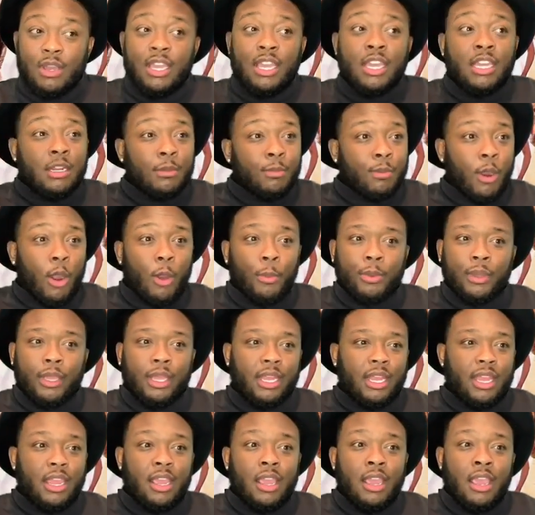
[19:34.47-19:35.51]

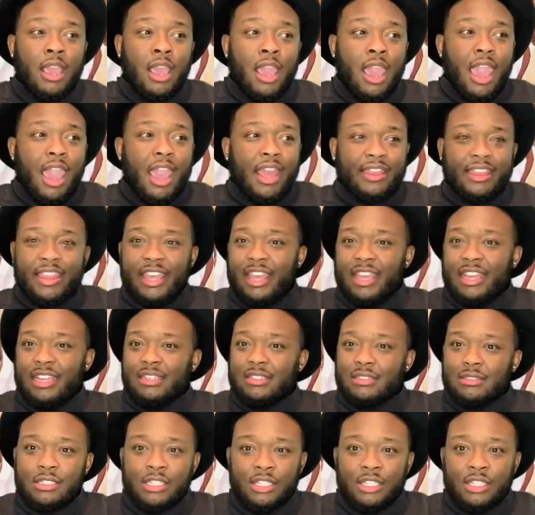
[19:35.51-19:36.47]
inappropriate and that,